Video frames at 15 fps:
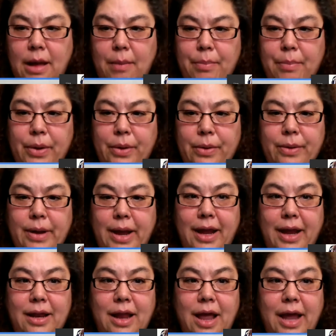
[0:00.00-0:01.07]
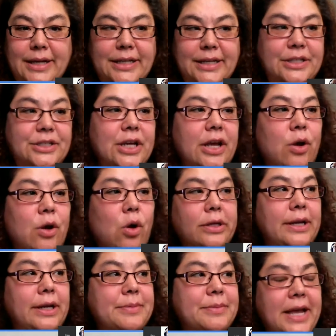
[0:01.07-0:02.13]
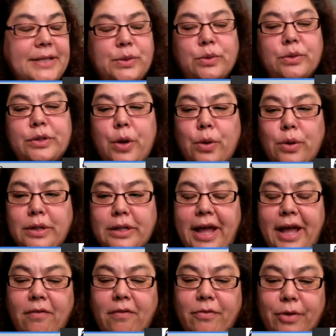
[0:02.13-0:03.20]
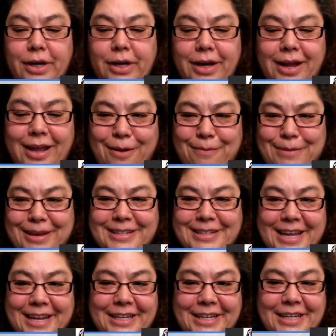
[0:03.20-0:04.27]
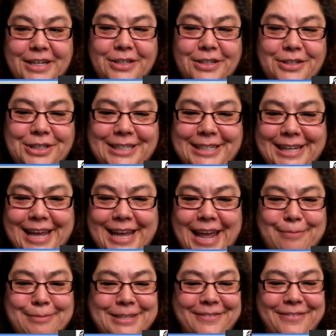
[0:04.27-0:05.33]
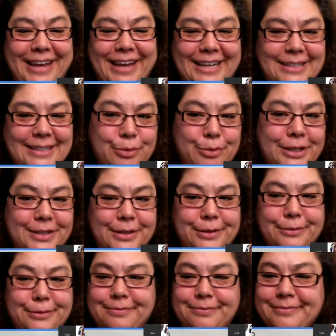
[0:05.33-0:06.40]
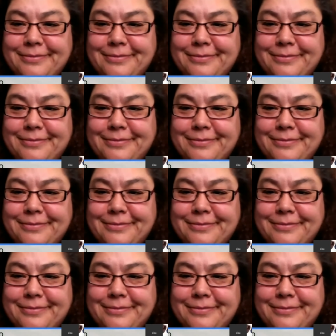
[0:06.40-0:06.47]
Delapo, and I teach at Holy Names High School in Oakland, California, and I'll be attending GTA MTV pretty soon.